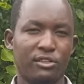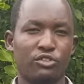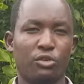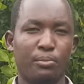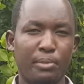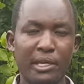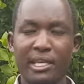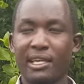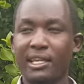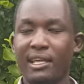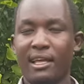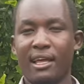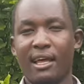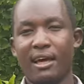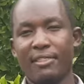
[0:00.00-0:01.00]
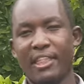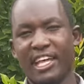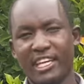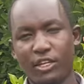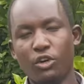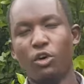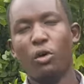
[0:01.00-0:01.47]
to be the
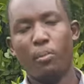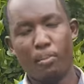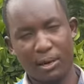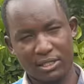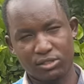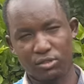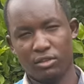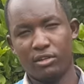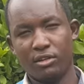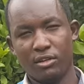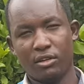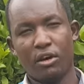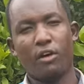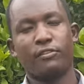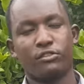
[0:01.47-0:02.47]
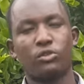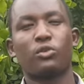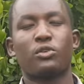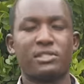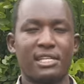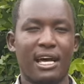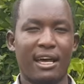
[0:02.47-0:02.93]
new patron of
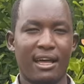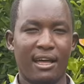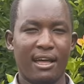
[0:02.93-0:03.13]
Tucusa.